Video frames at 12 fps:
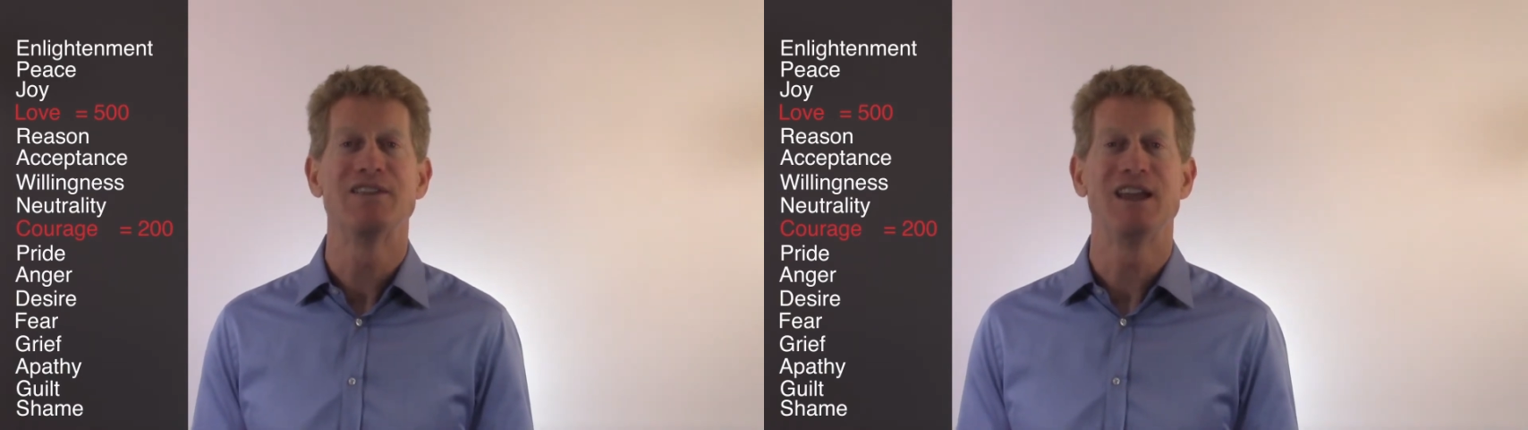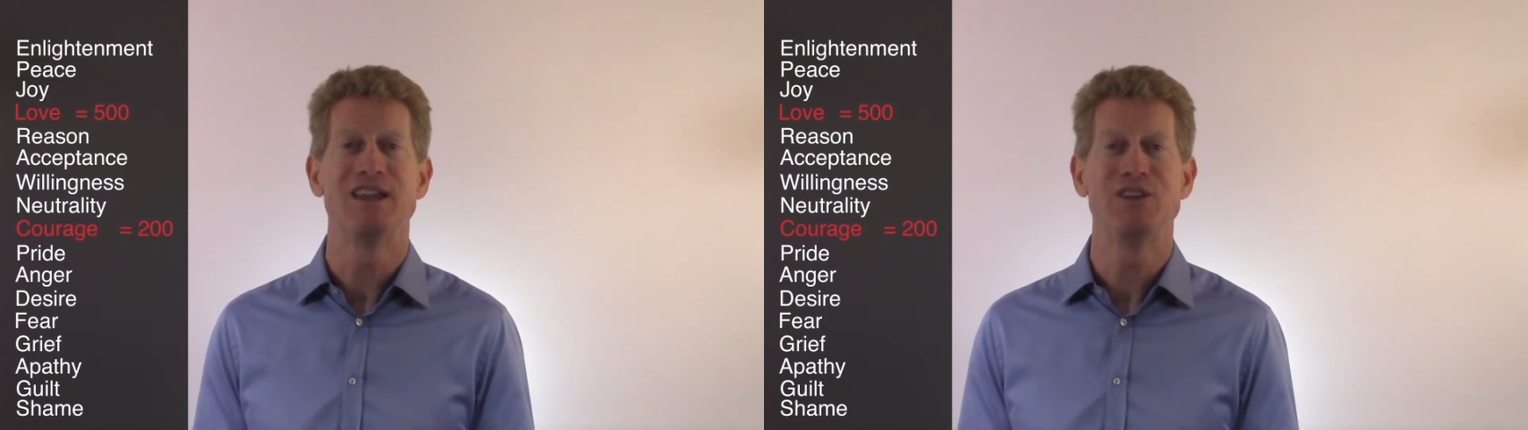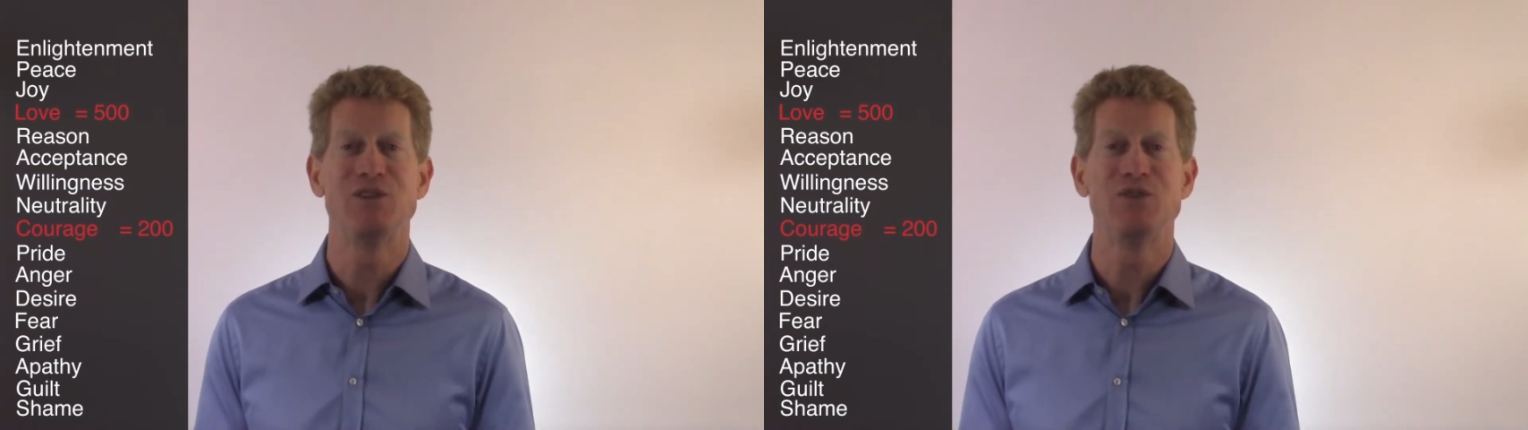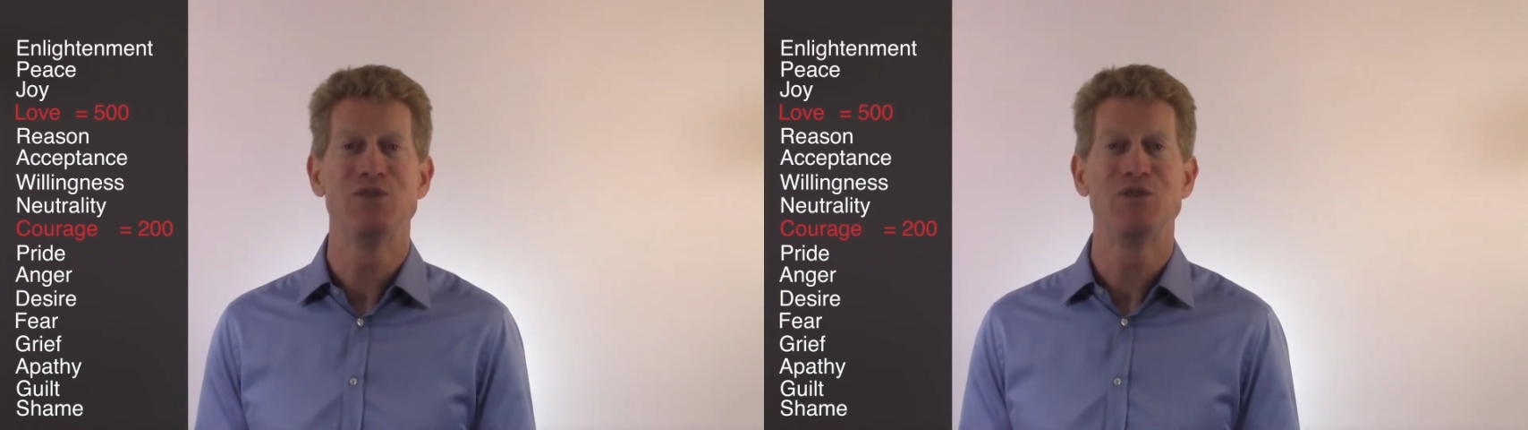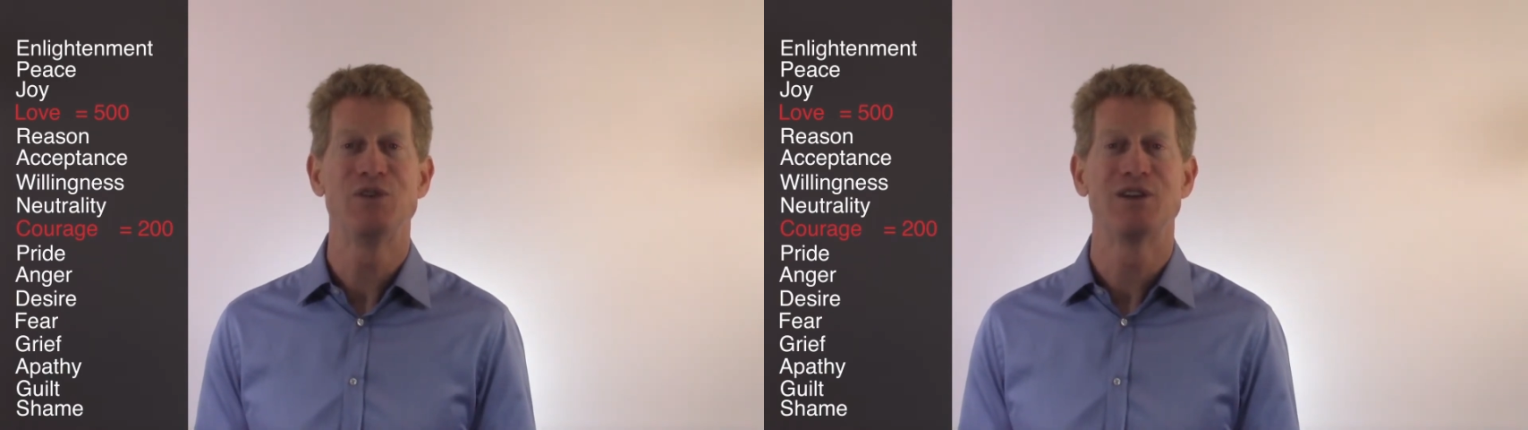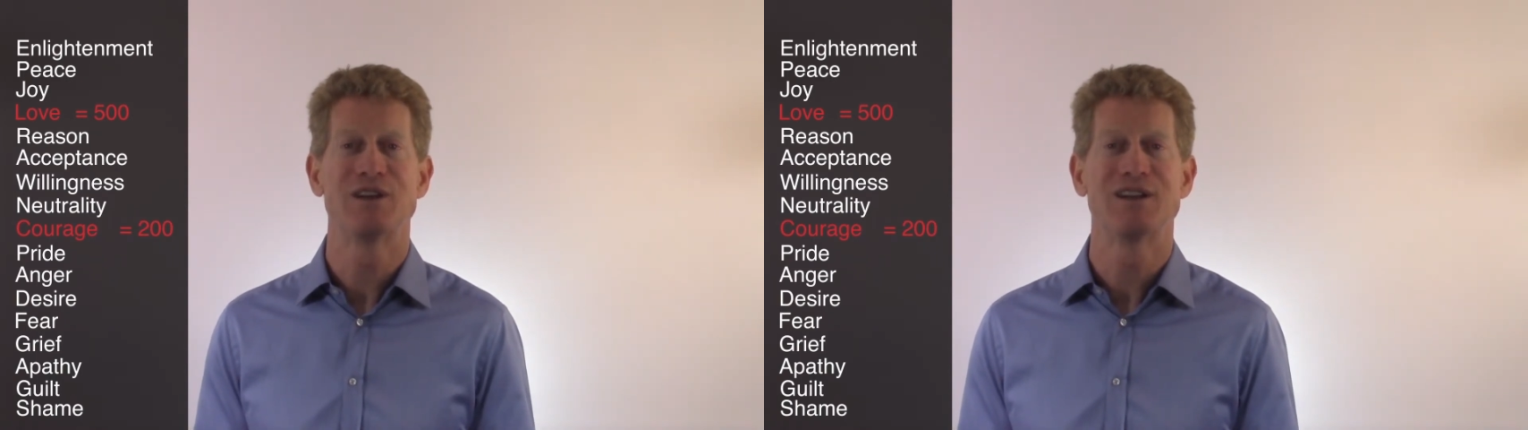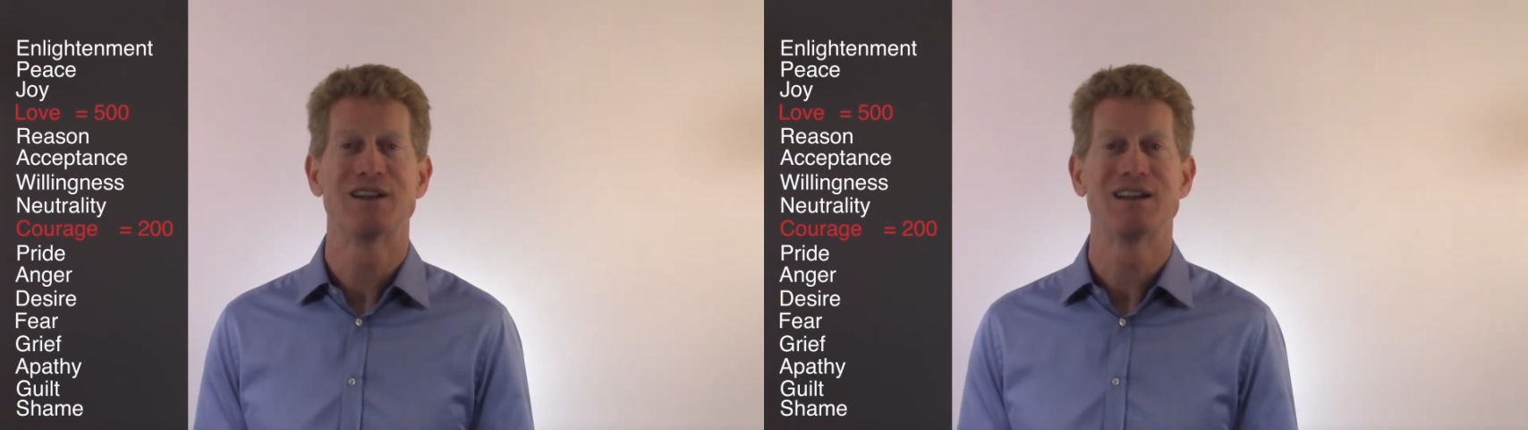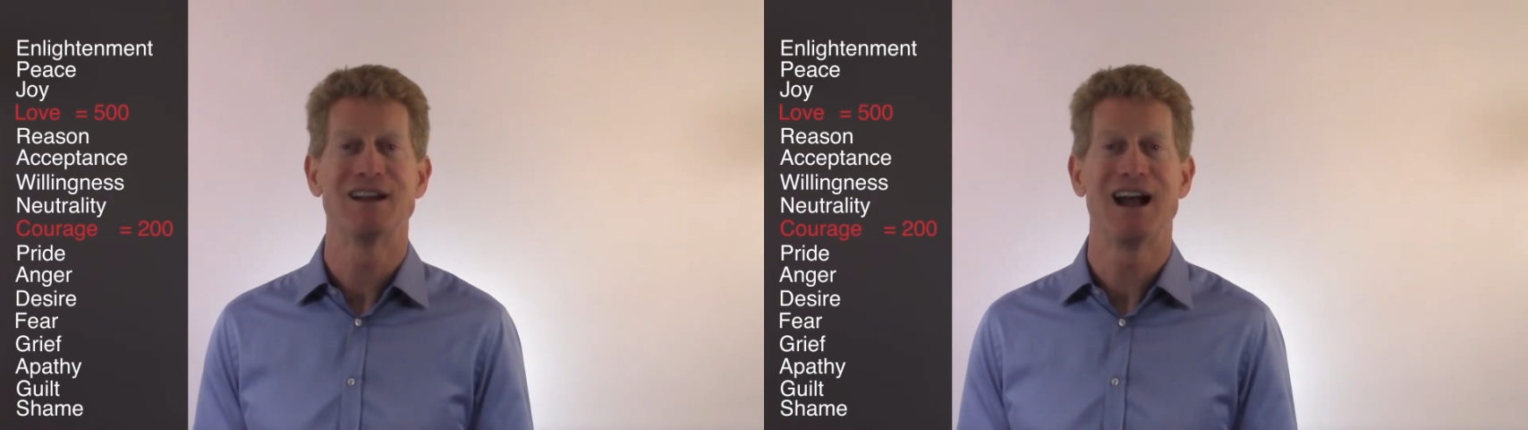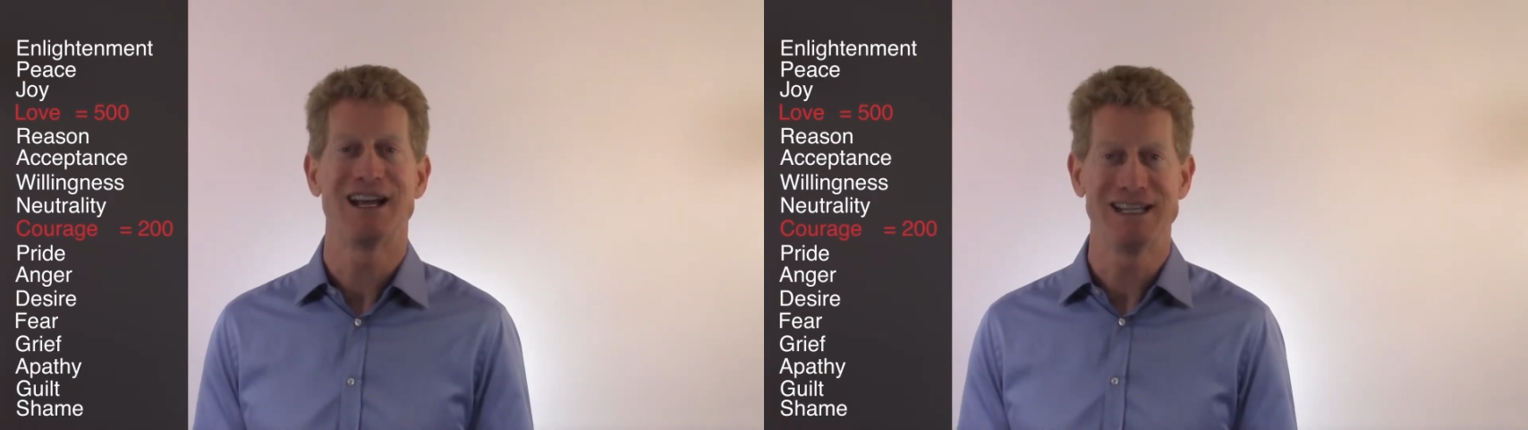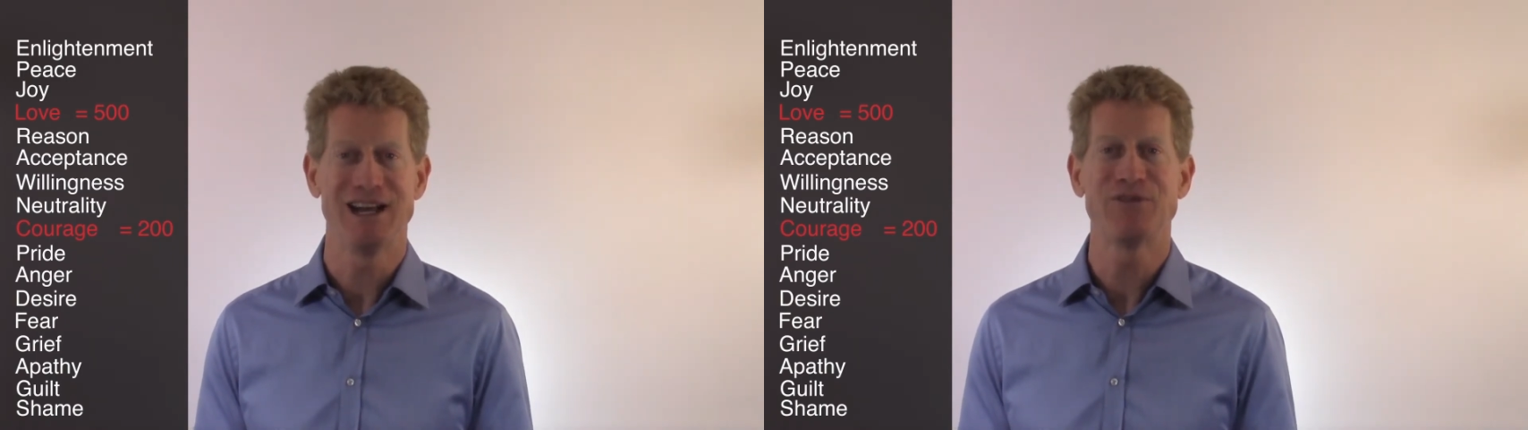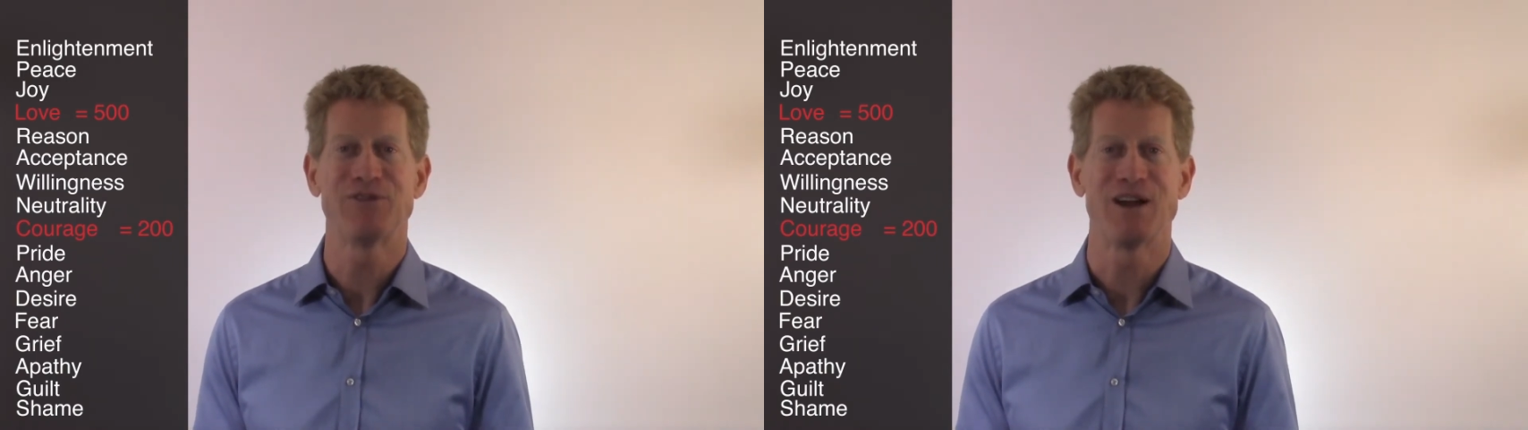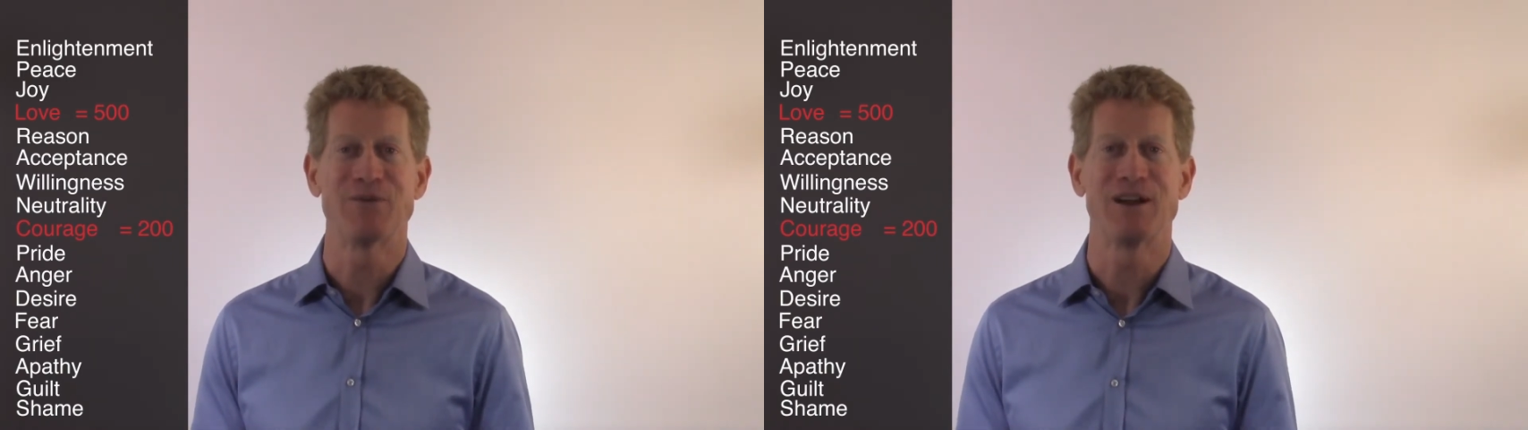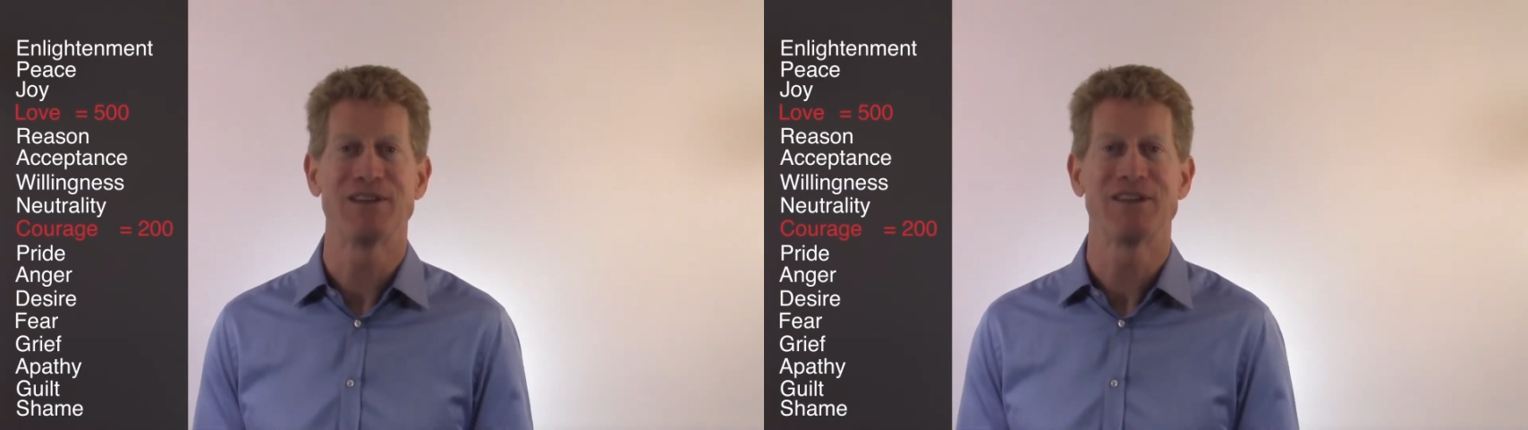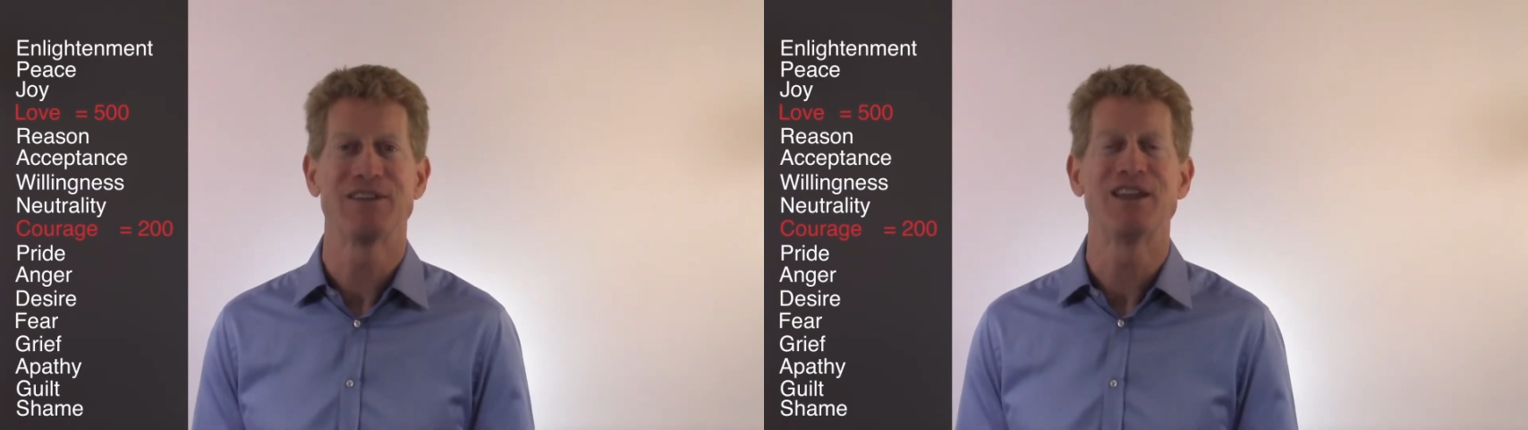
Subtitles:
that you identify with,